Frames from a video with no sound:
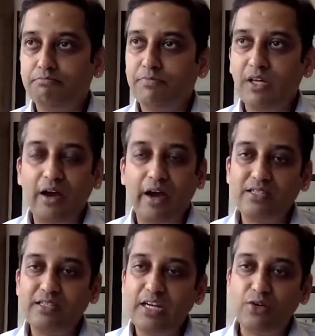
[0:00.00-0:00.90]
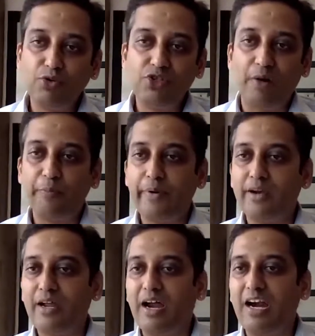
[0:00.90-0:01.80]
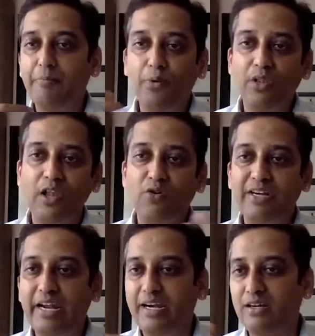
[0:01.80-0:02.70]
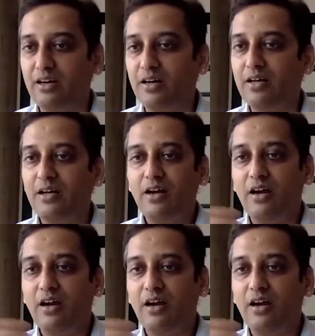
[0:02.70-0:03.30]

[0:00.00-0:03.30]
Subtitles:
The guys need to jump in and pull out data,